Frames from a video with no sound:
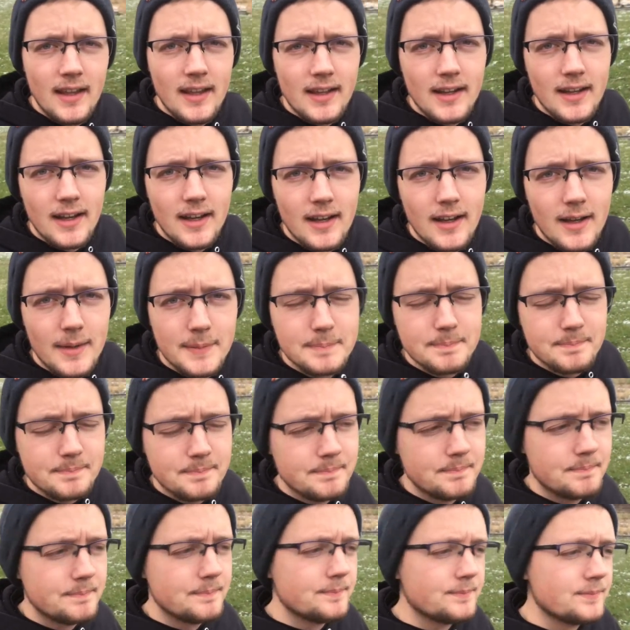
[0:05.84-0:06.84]
So
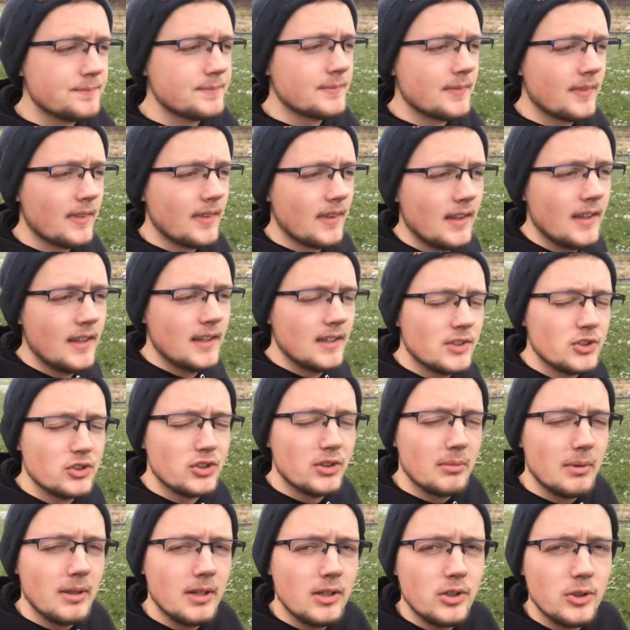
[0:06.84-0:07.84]
I
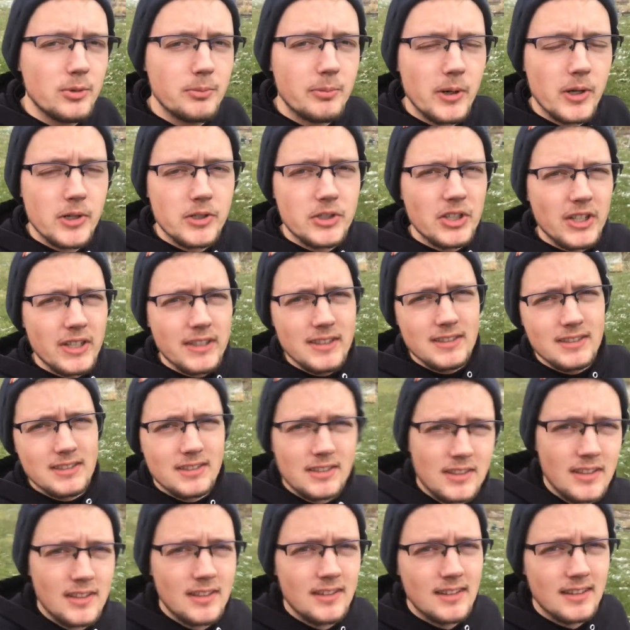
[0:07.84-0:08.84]
made a new
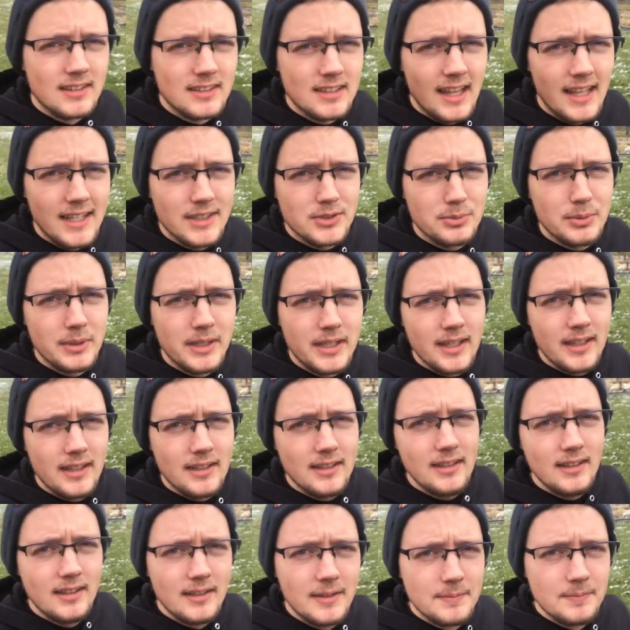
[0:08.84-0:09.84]
purchase this last
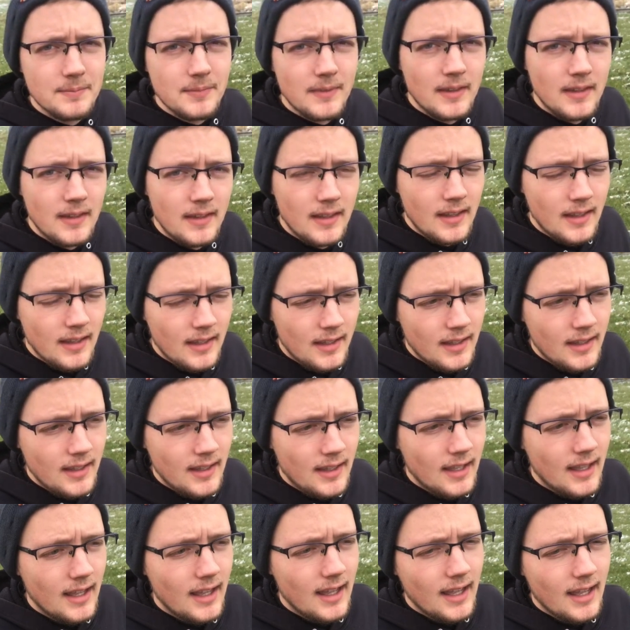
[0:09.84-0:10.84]
weekend.
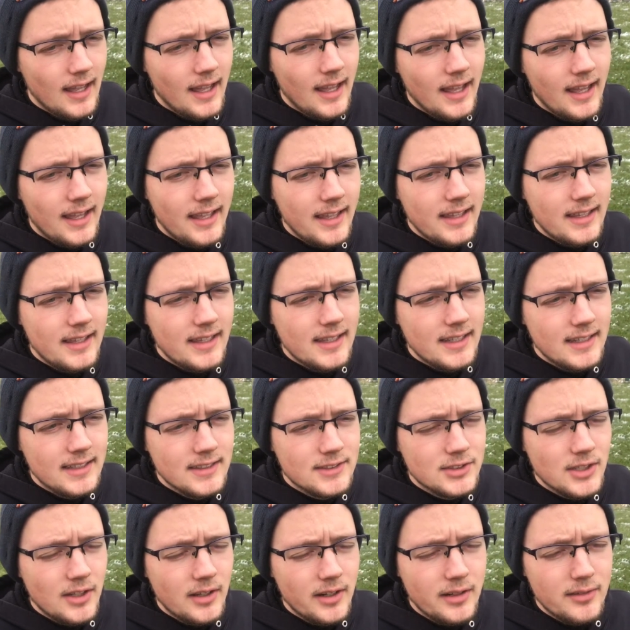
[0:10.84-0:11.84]
I
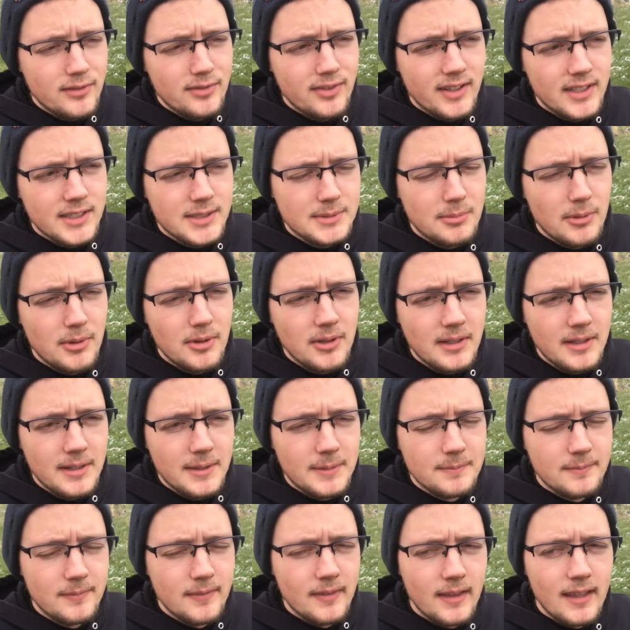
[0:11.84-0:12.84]
saw it on Facebook
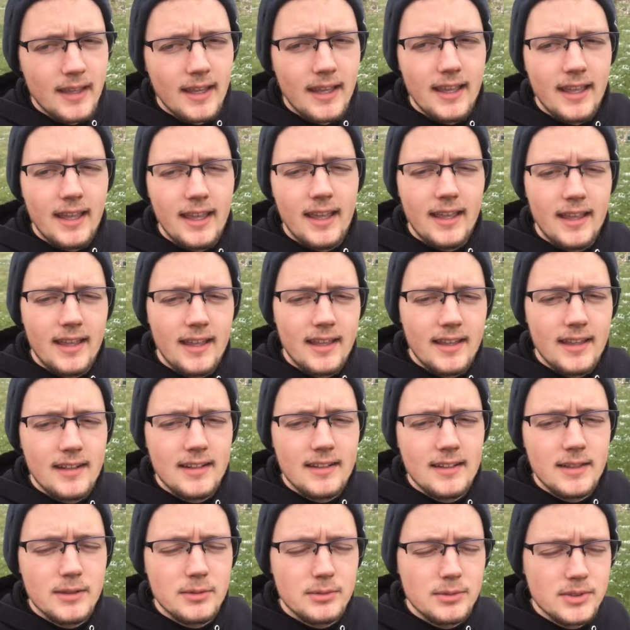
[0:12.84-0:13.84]

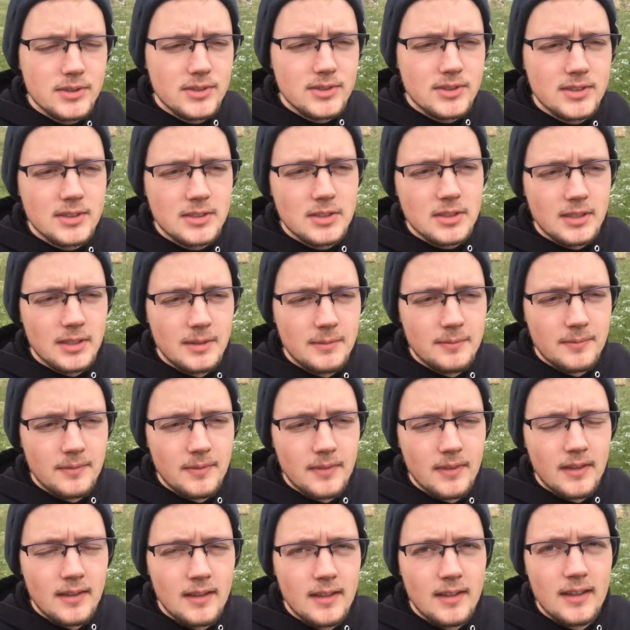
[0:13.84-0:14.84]
and it was
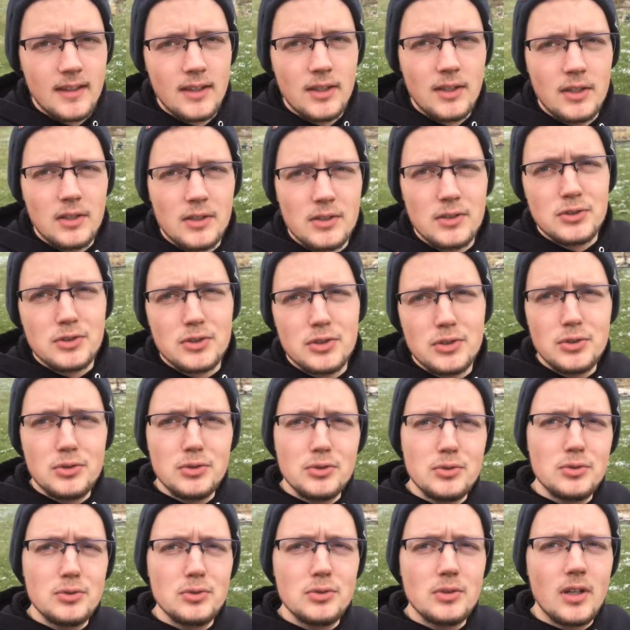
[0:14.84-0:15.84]

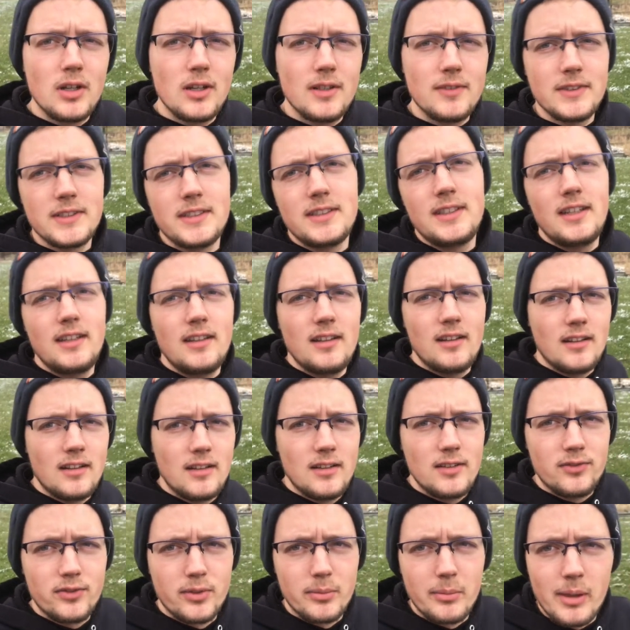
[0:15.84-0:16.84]
too good of a deal
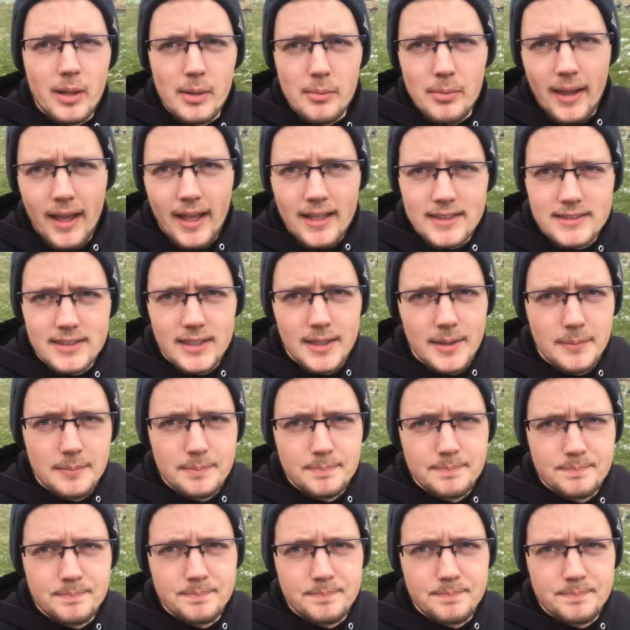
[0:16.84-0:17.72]
for me to pass up.